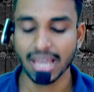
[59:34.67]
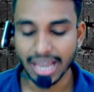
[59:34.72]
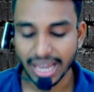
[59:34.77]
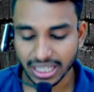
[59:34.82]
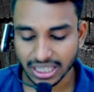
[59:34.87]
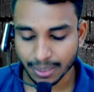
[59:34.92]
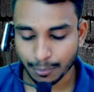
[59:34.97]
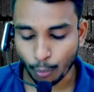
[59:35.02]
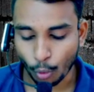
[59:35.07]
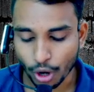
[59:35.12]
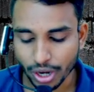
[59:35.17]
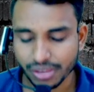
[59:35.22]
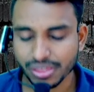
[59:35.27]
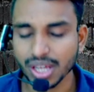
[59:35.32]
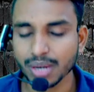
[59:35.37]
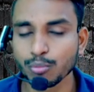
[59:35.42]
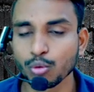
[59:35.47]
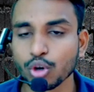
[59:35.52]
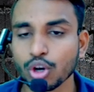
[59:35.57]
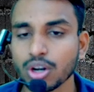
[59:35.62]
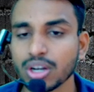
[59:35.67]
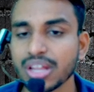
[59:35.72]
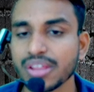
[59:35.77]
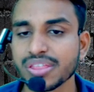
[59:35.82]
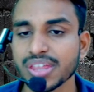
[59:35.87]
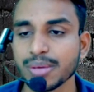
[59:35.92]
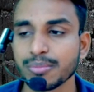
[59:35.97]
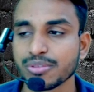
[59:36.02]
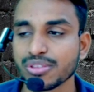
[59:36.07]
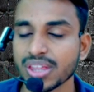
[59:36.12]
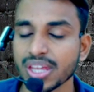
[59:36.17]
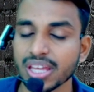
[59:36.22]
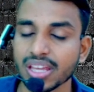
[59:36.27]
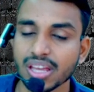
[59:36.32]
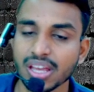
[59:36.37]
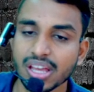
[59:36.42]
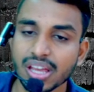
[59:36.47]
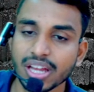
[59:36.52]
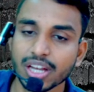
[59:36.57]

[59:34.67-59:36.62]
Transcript: And the points are more or less same. Say